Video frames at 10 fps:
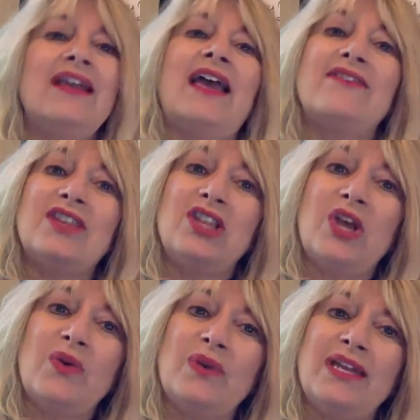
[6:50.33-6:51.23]
at the
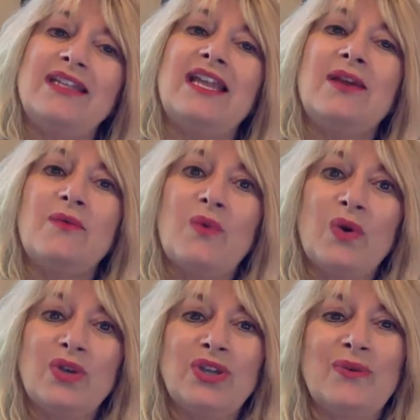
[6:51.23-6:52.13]
low end and
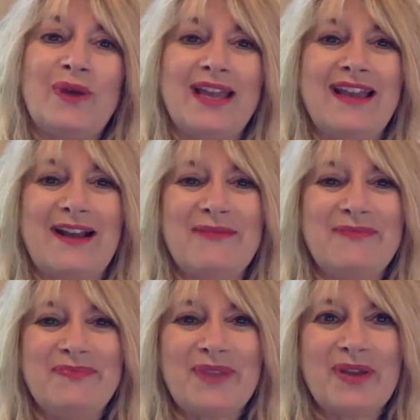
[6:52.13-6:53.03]
work your way up.
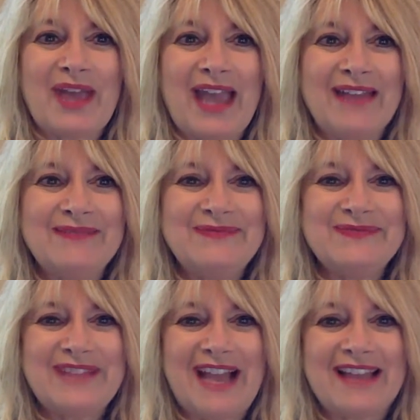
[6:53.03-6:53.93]
Okay.
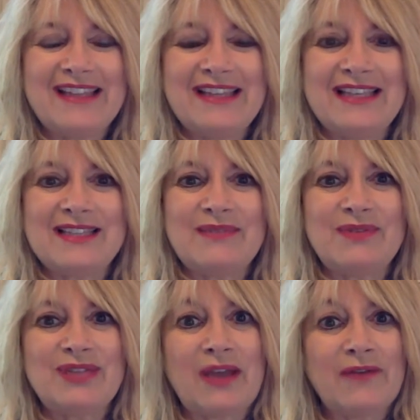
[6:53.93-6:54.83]
I think that's the
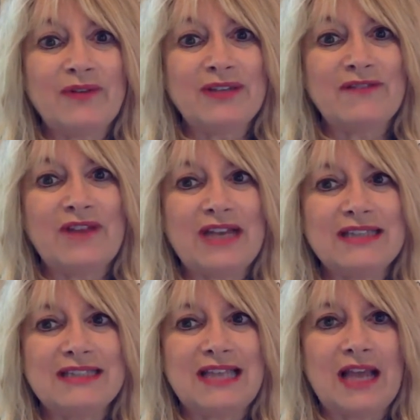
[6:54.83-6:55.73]
most helpful
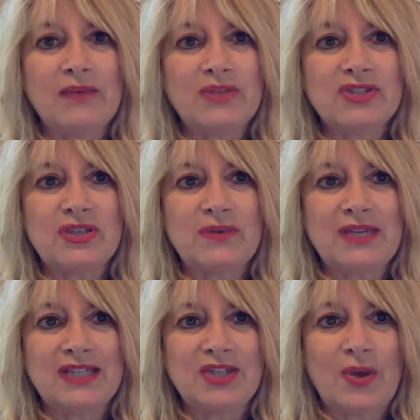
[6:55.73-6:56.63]
advice that I wish someone
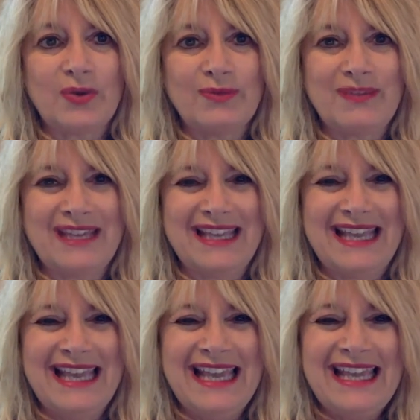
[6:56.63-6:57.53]
had told me,
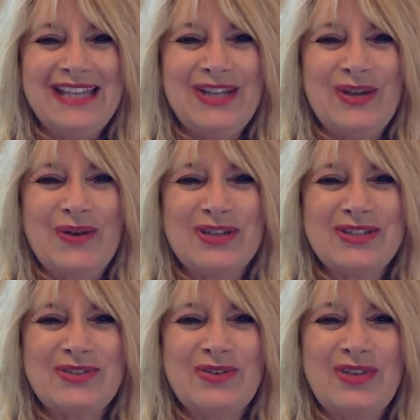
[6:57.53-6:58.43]

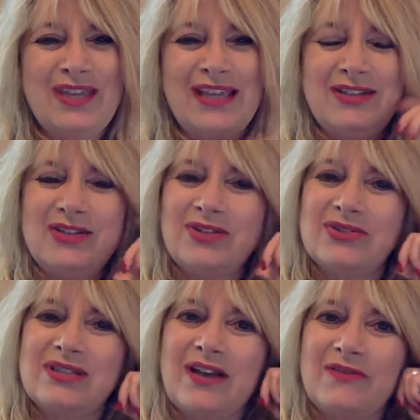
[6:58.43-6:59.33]
because you're thinking to
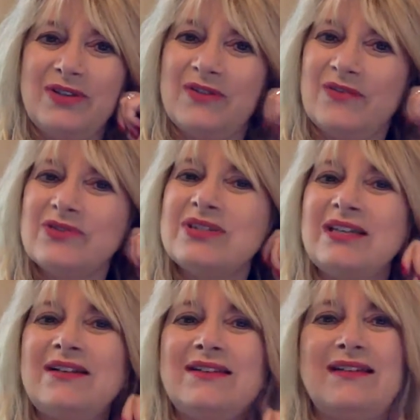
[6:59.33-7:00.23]
yourself when you first
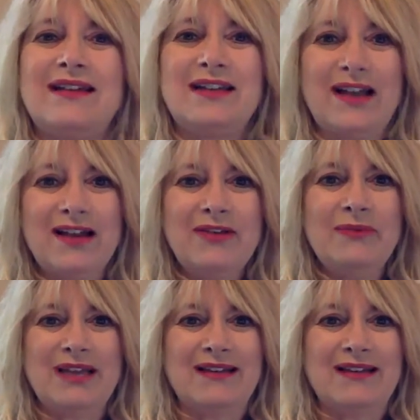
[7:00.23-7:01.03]
get online, oh my